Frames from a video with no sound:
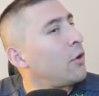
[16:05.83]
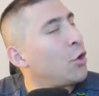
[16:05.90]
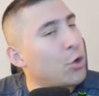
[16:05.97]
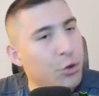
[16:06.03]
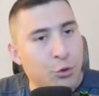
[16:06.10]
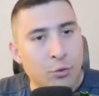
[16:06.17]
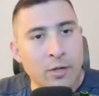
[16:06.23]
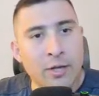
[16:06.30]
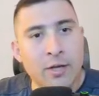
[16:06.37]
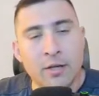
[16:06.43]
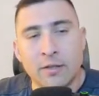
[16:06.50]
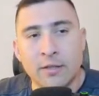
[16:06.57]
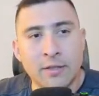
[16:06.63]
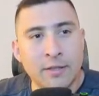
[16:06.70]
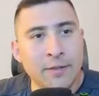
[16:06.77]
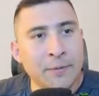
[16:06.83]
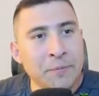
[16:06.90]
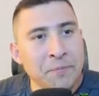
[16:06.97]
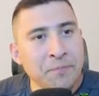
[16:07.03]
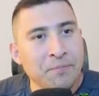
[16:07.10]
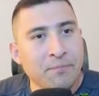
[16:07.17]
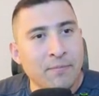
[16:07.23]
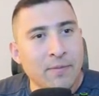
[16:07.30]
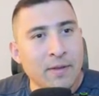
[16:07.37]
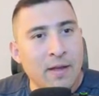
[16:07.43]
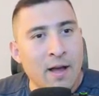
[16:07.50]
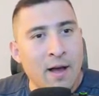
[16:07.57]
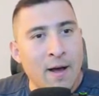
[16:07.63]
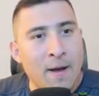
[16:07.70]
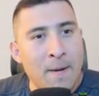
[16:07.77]
looks really good.
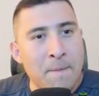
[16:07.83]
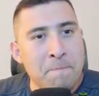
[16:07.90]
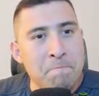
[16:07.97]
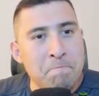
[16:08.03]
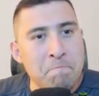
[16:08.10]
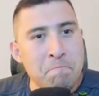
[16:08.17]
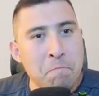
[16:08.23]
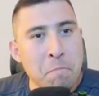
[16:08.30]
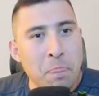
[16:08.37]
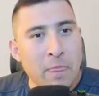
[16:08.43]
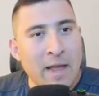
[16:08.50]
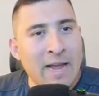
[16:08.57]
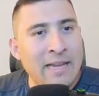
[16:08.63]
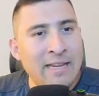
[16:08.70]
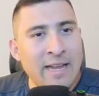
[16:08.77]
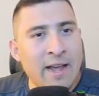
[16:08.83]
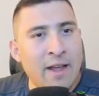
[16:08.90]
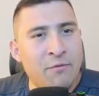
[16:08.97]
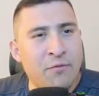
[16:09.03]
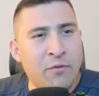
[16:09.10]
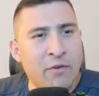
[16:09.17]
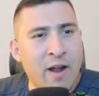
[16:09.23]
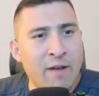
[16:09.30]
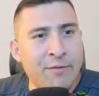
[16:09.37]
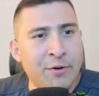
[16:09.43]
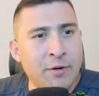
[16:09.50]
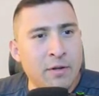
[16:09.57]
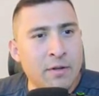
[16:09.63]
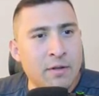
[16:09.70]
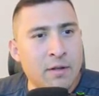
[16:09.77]
Um, ADA
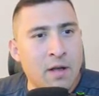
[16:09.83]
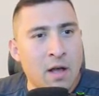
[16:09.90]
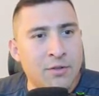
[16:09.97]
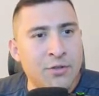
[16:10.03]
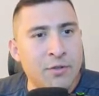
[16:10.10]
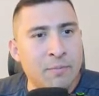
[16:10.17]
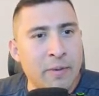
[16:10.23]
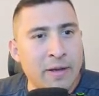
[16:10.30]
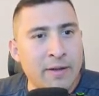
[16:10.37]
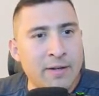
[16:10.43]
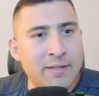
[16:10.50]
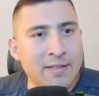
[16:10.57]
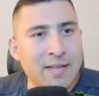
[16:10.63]
Forever, Constipated.